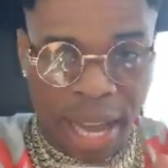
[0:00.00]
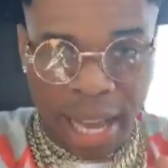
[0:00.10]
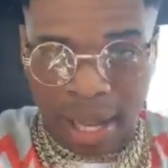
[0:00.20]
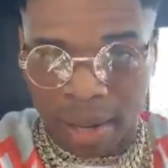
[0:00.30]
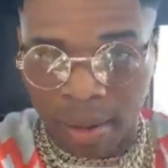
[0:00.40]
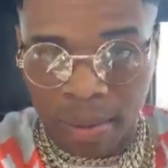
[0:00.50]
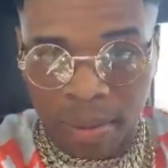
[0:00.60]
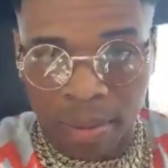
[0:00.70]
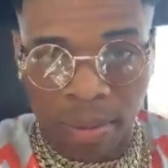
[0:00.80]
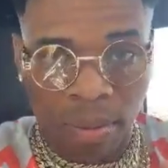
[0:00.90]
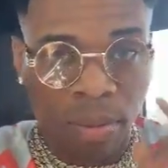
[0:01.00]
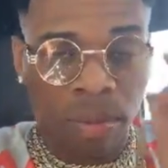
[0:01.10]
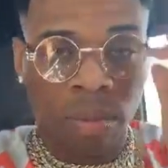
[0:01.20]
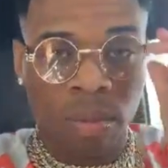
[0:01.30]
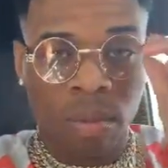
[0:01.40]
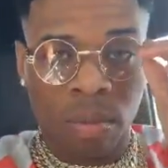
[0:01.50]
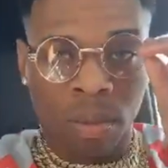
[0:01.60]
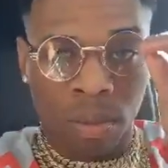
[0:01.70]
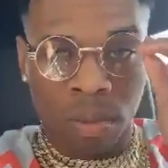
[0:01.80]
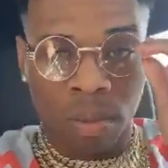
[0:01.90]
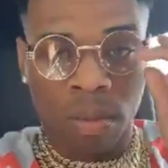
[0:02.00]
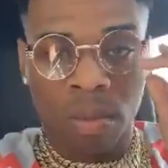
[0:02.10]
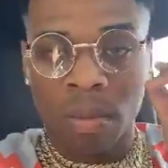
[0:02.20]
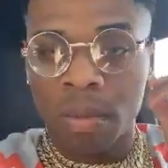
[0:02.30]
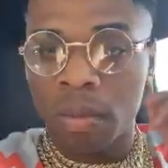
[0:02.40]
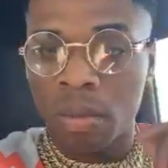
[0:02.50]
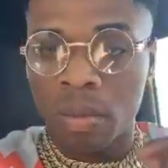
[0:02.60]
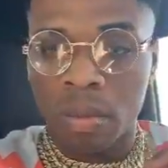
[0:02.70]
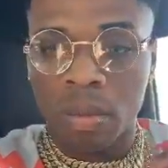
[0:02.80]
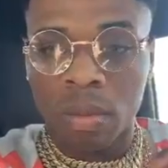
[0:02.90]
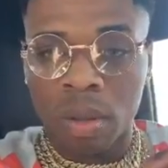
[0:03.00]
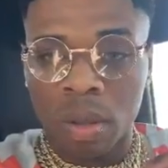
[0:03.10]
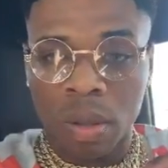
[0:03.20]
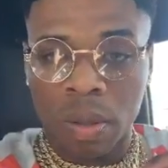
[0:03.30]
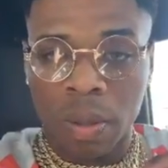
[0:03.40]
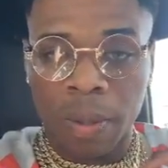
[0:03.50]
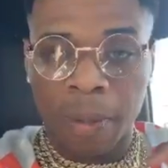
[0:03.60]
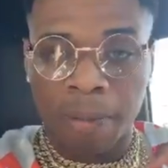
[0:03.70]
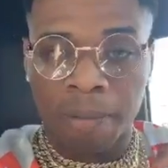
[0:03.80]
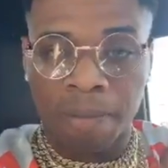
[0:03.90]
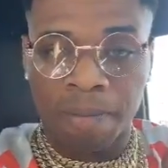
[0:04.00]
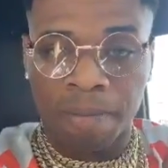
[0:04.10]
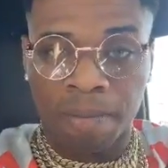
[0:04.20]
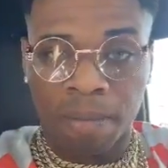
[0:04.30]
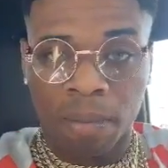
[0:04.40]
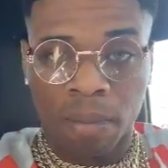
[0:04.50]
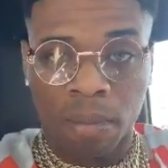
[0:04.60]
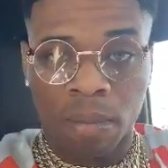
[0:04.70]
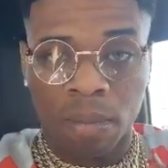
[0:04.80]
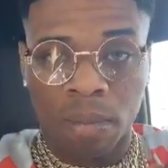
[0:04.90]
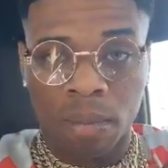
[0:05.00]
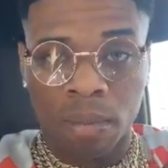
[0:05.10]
(no one is talking)